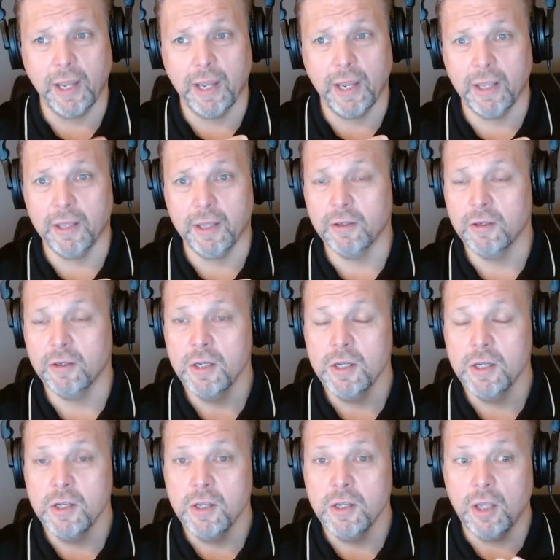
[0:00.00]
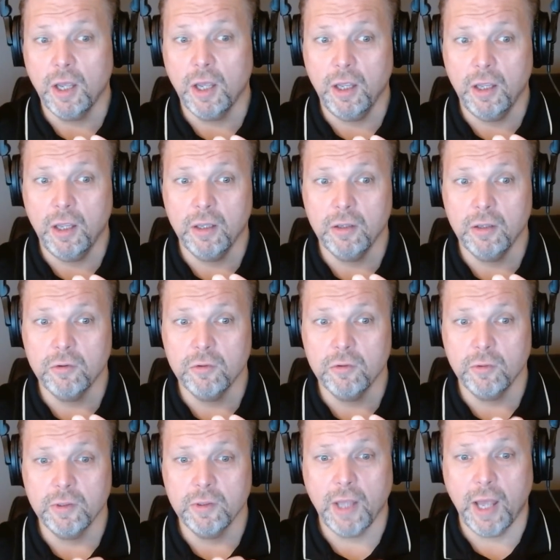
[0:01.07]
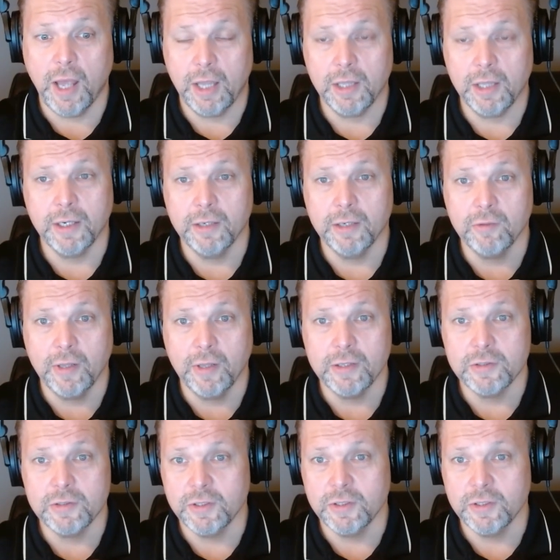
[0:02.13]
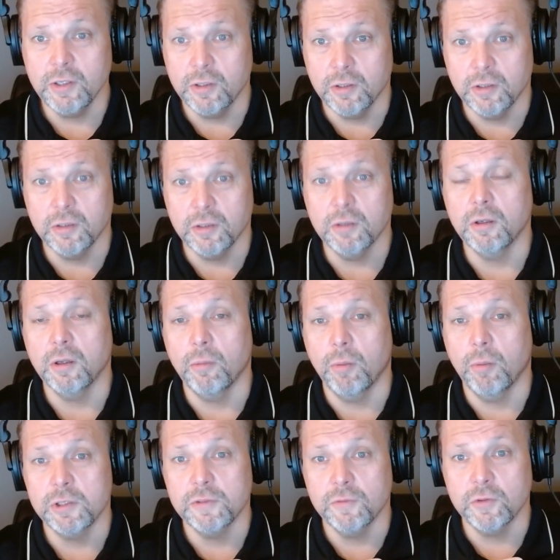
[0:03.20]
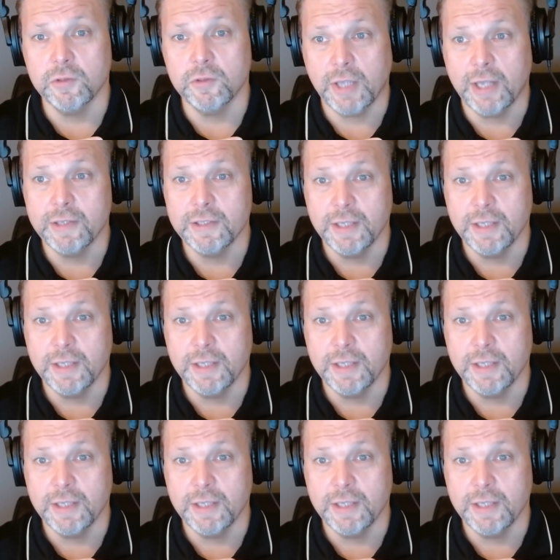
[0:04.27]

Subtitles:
And during the holidays last year, a bunch of us got